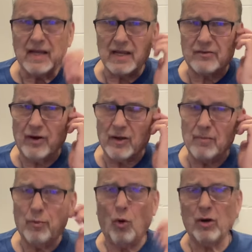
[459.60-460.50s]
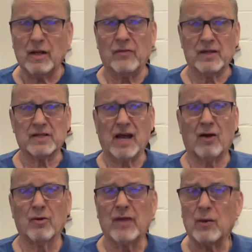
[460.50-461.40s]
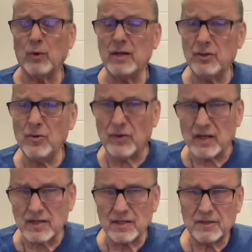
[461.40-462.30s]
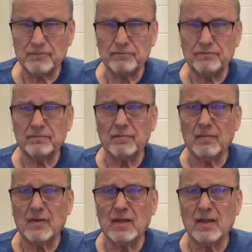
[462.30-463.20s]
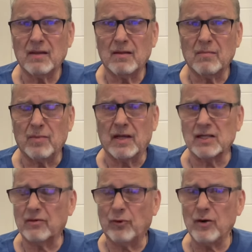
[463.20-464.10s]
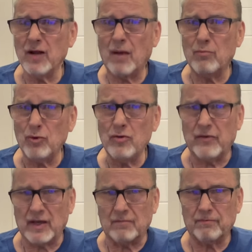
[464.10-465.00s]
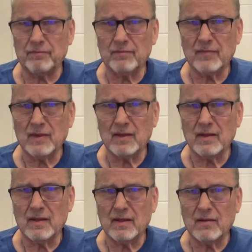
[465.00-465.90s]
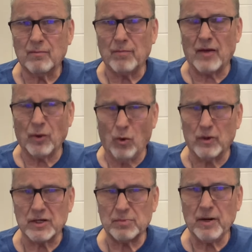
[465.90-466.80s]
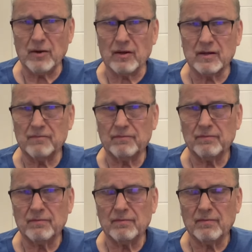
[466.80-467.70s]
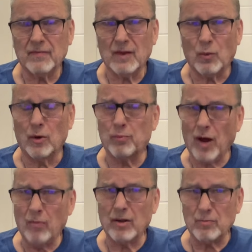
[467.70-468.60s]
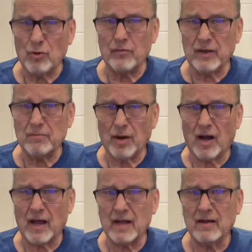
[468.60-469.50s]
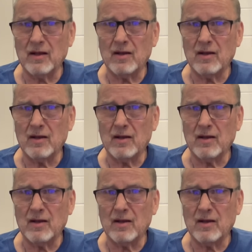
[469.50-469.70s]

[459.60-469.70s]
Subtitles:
It's very important in this hour that we do this, because if we're not moving by the Holy Spirit, we're probably moving by